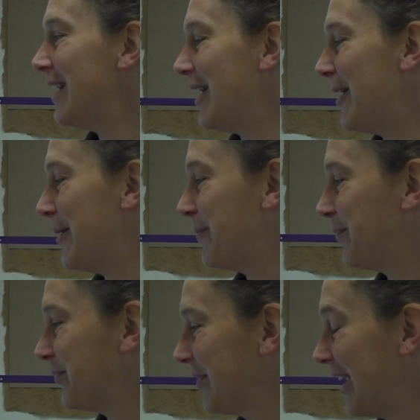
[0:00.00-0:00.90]

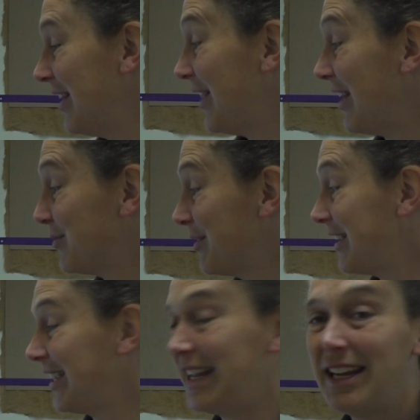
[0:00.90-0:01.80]
And that's what
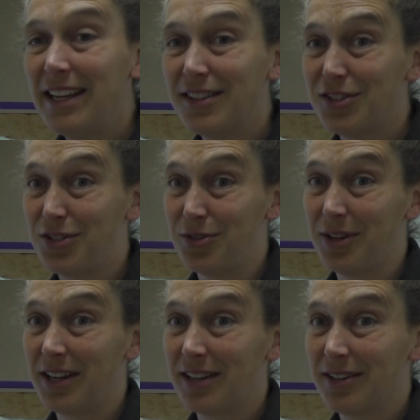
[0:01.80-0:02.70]
the key is
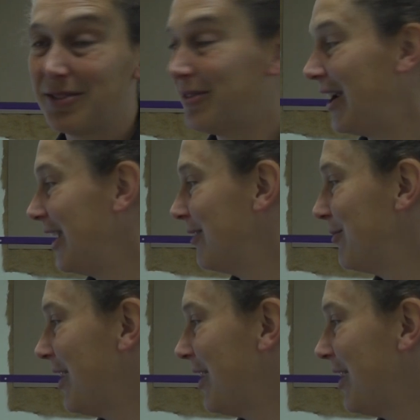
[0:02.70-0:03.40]
doing, right?